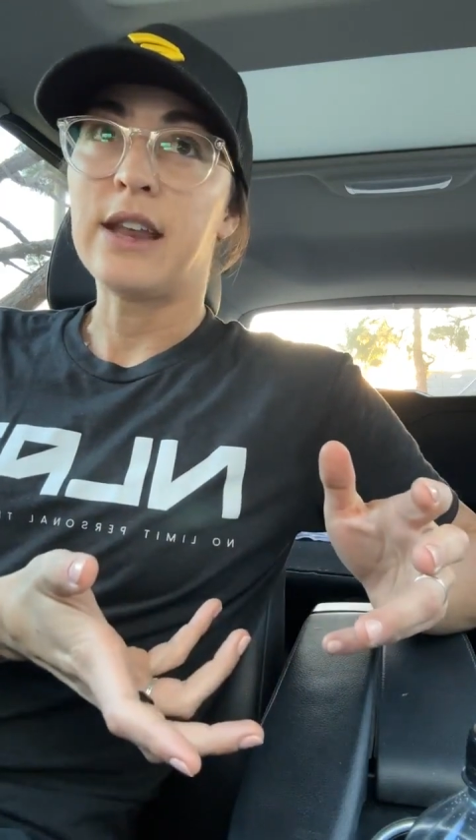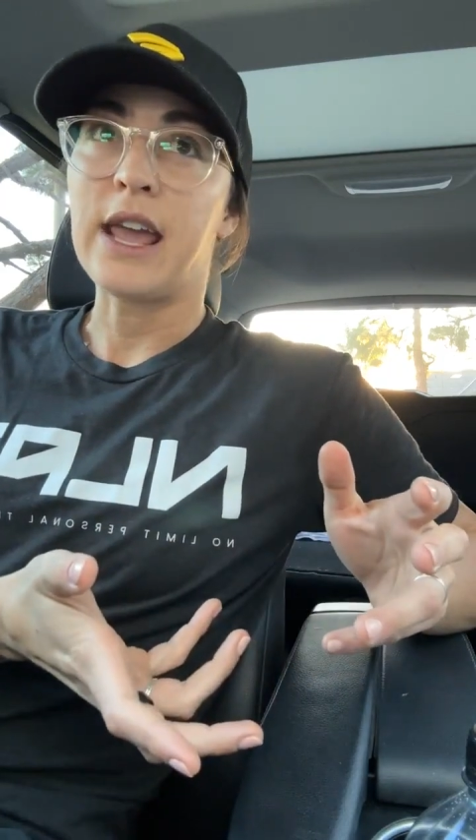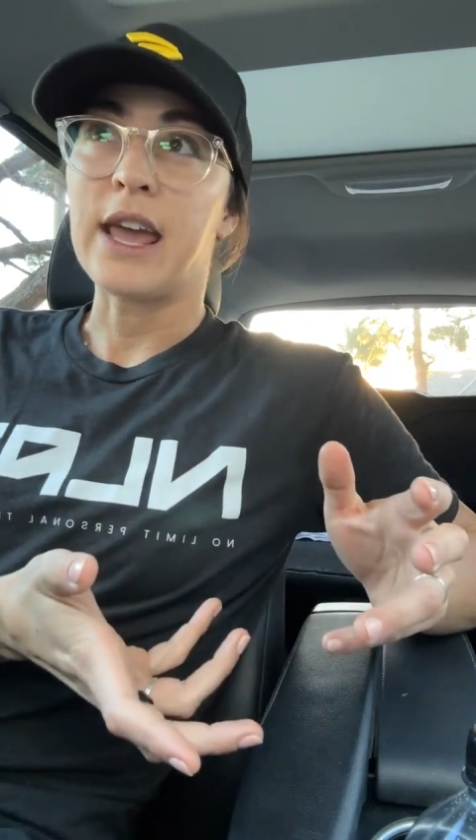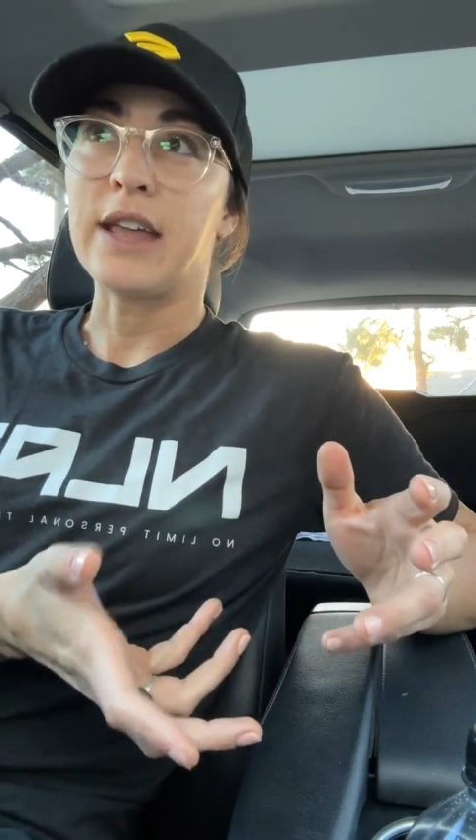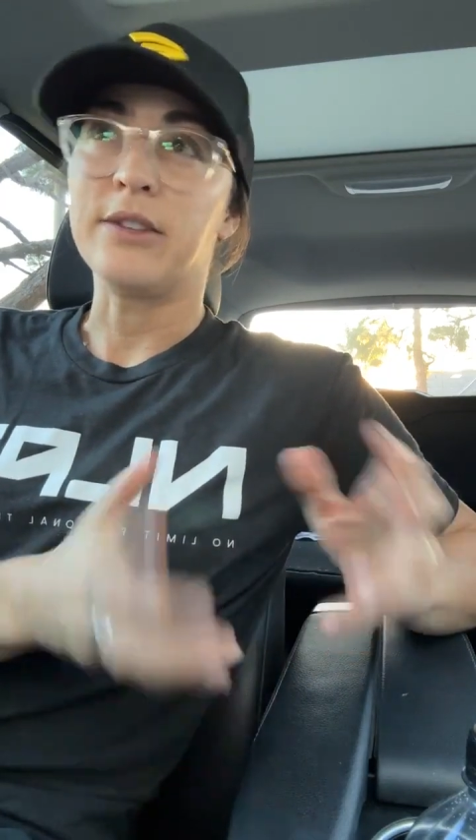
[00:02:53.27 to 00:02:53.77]

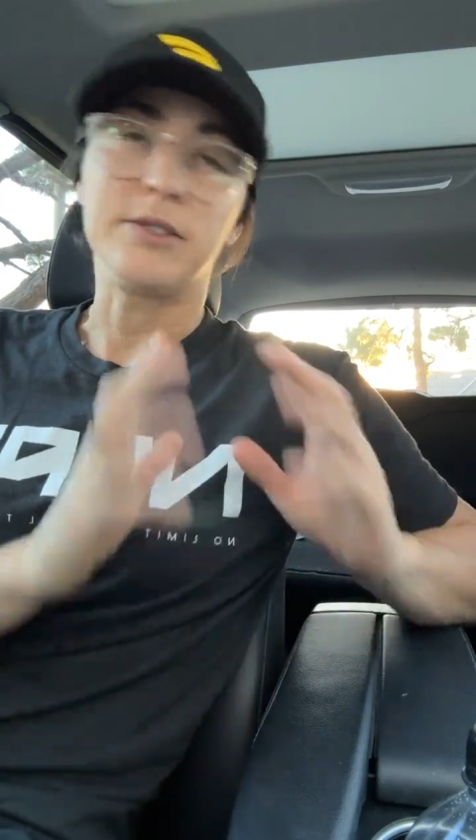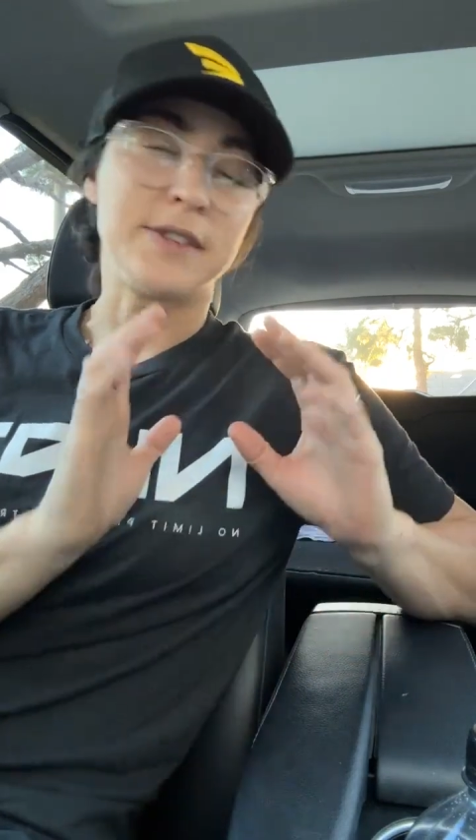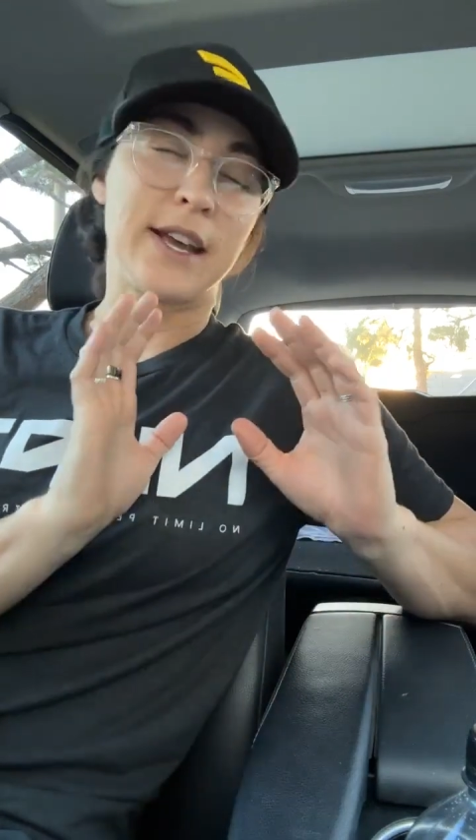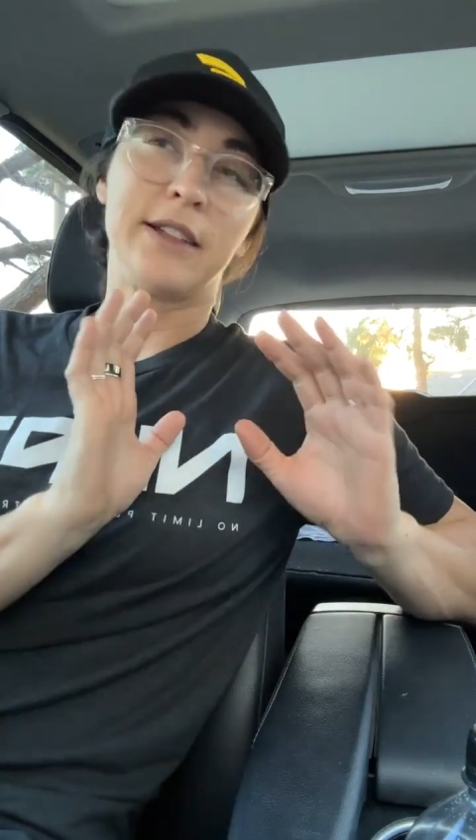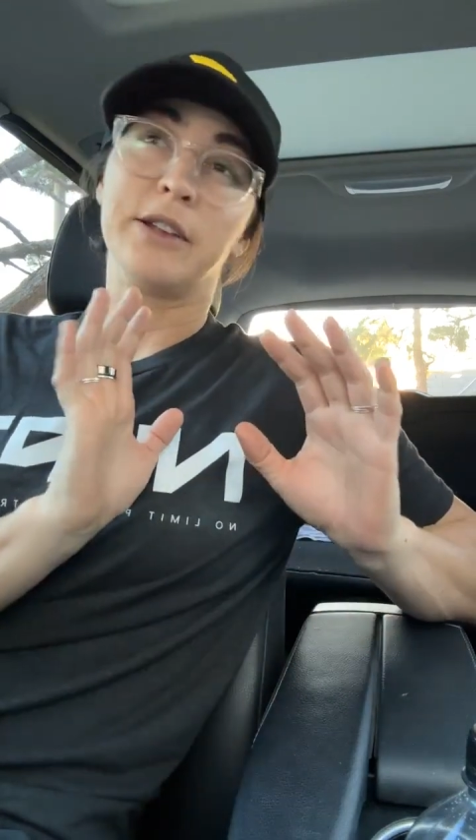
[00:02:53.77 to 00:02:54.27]
and there's
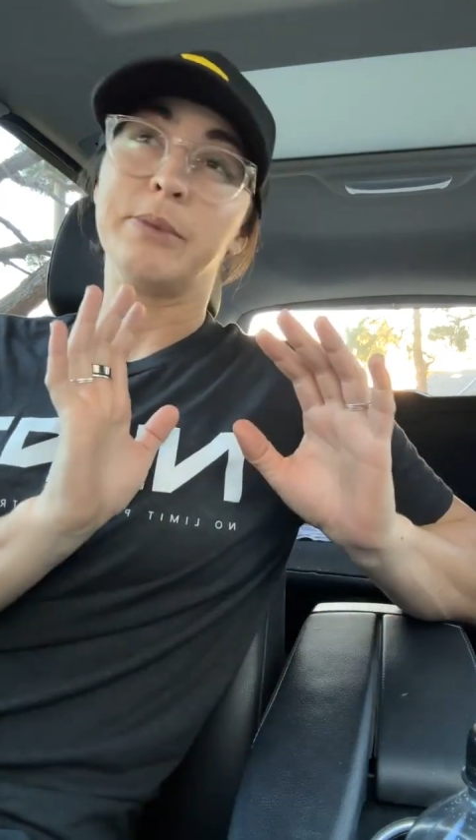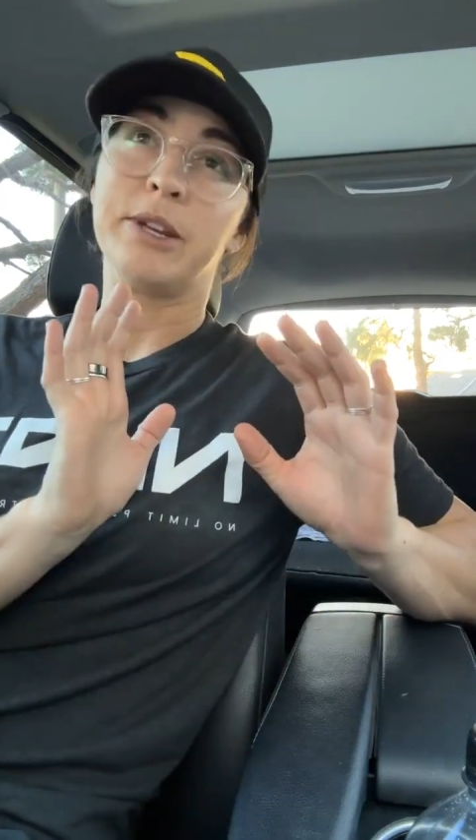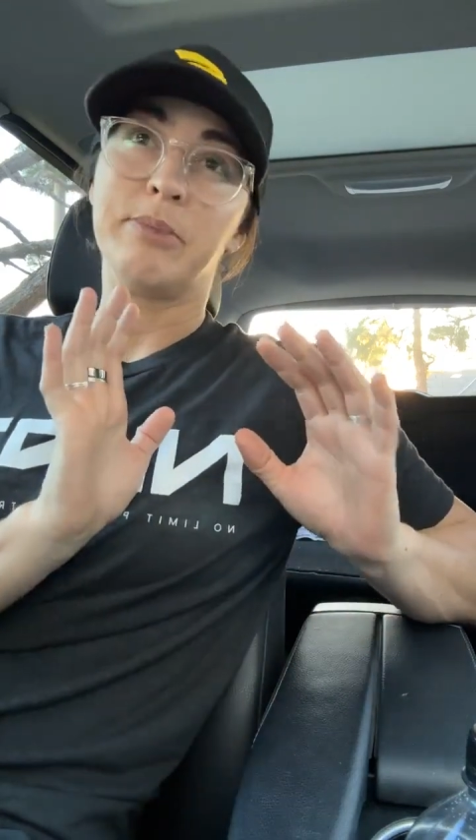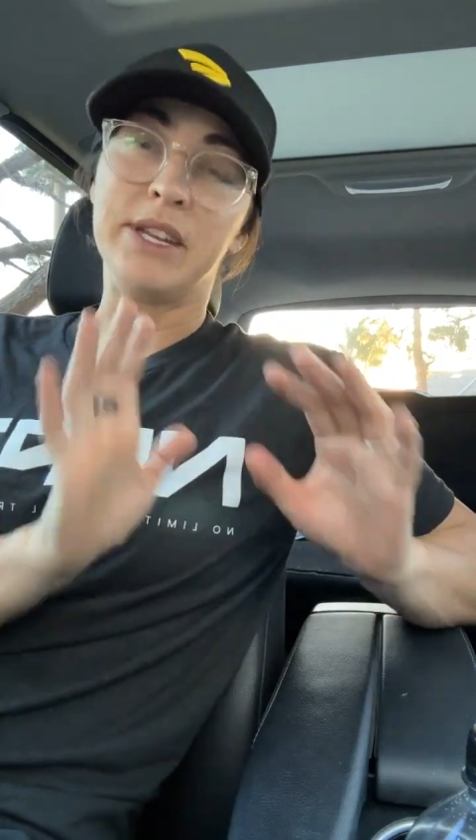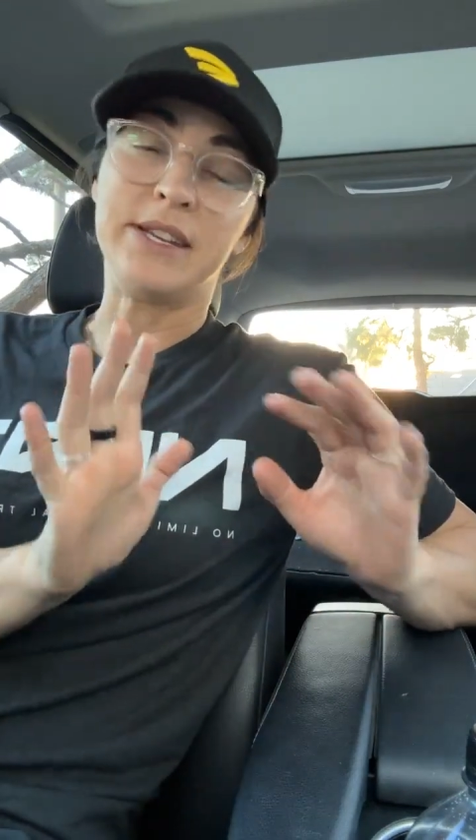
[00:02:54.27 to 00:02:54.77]
like a little bit
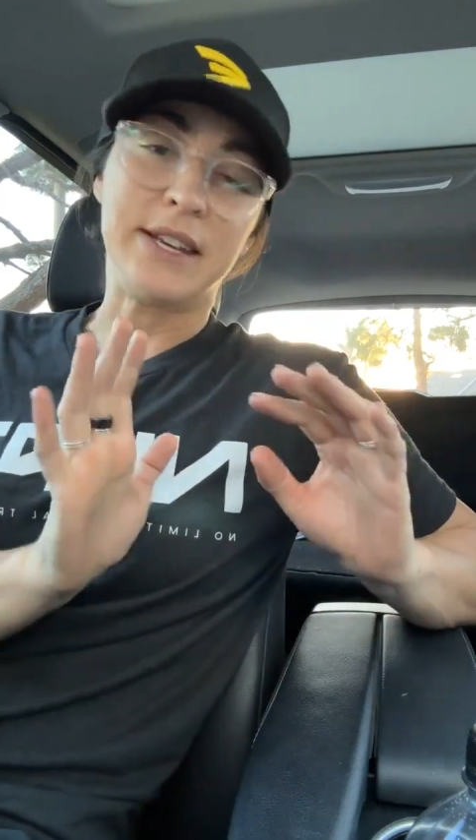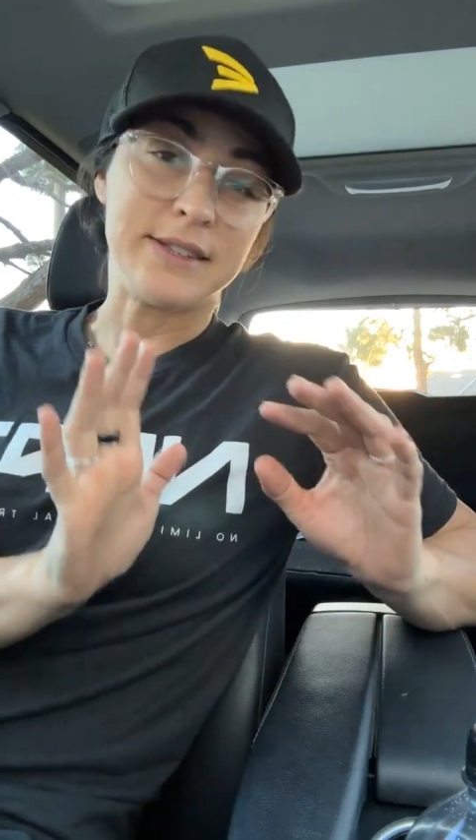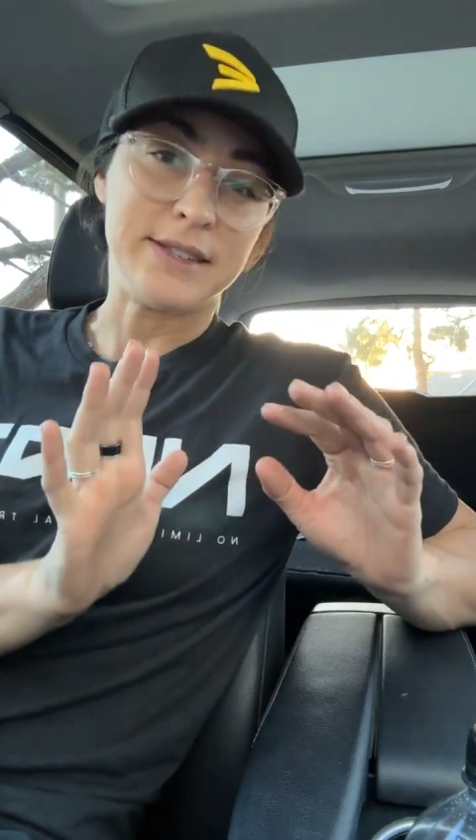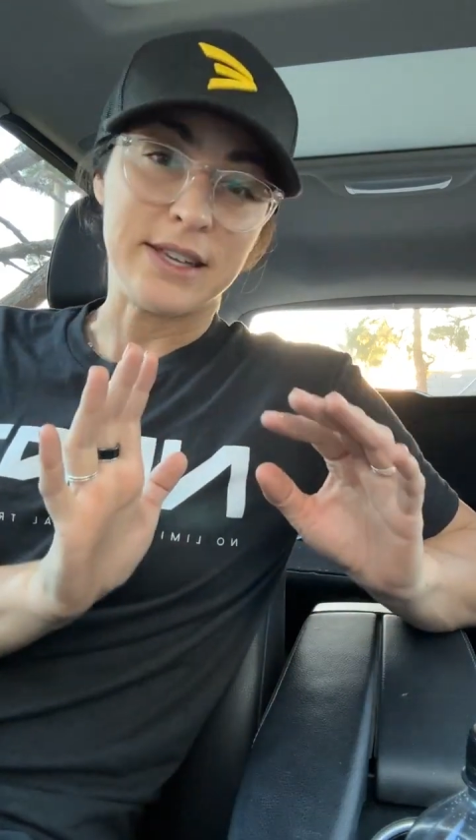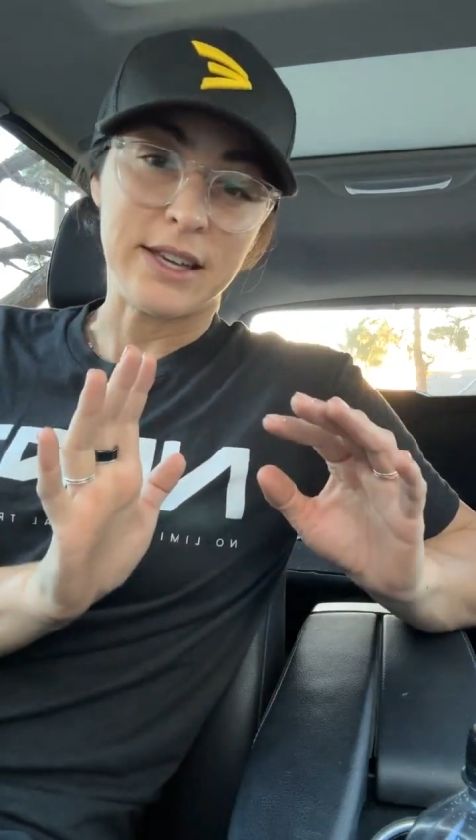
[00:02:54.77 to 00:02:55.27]
of
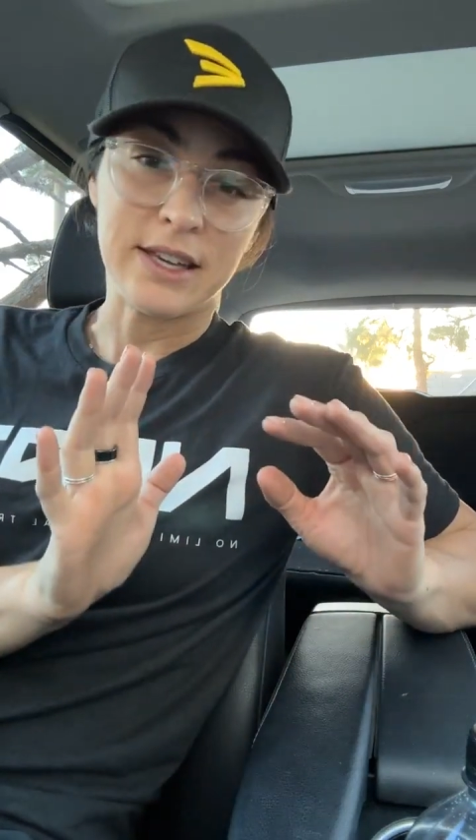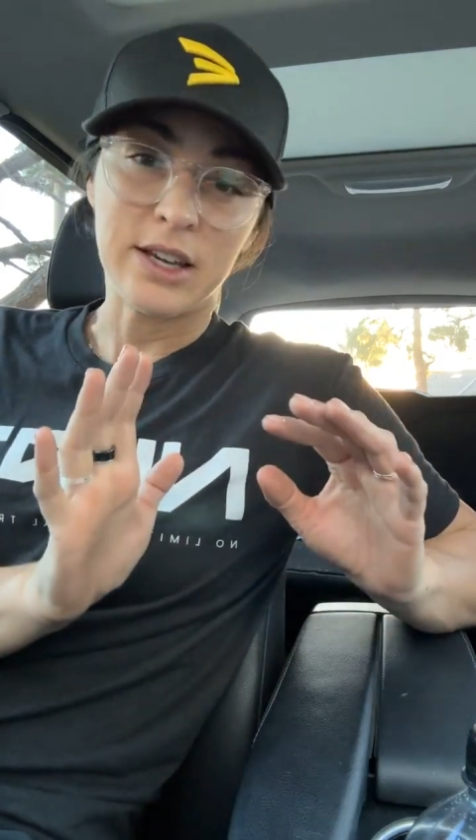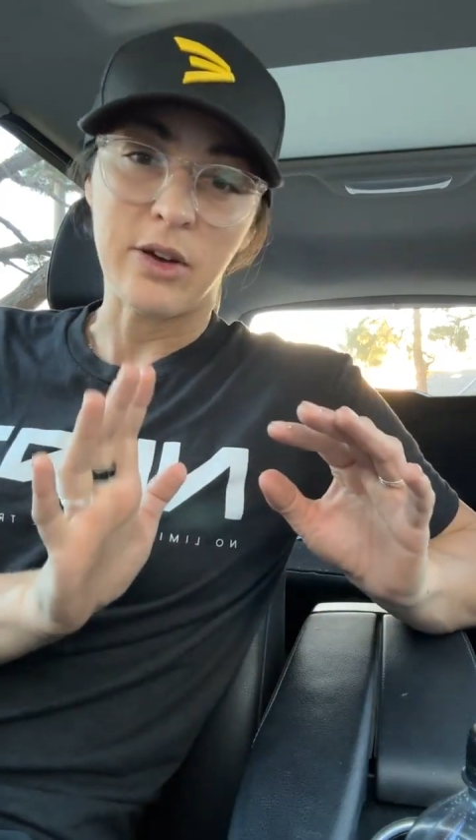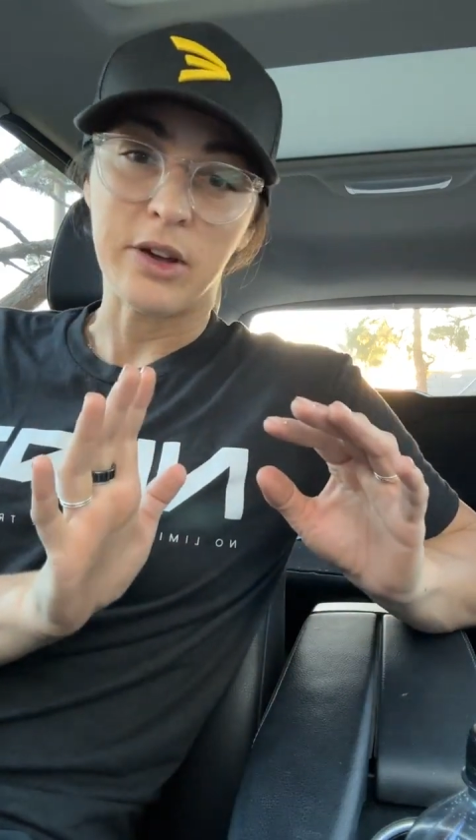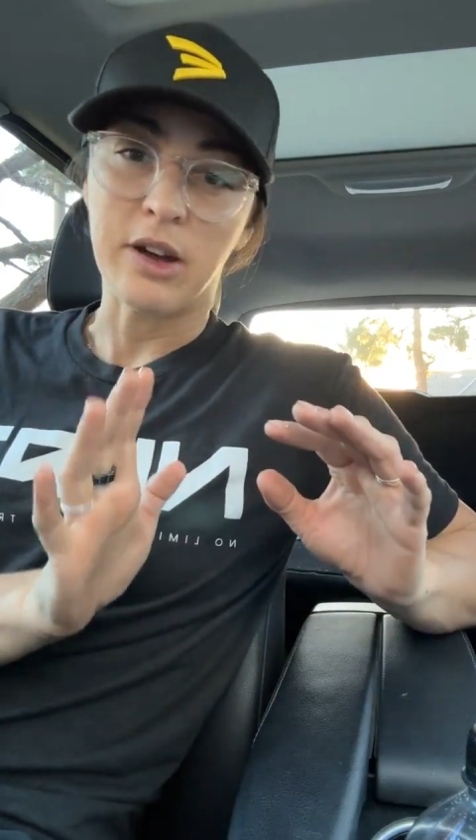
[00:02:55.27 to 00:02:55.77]
PTSD
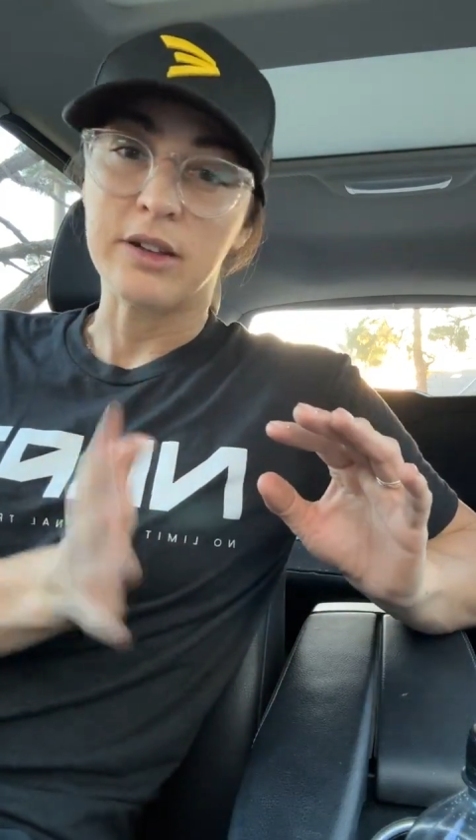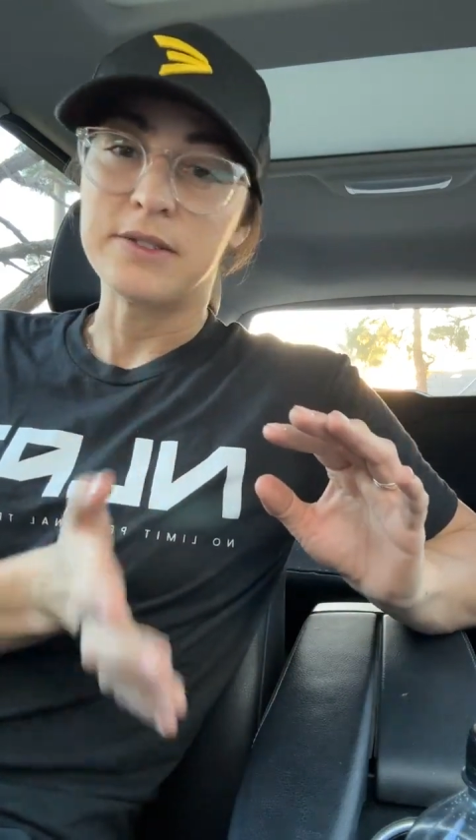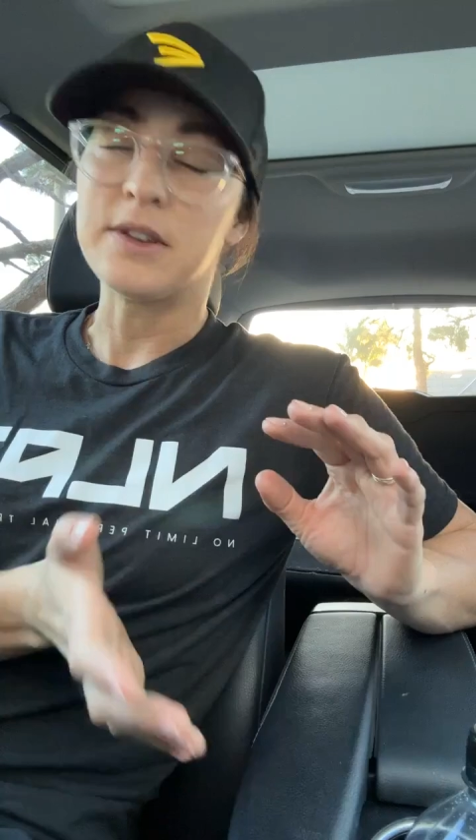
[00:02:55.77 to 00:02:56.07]
going on.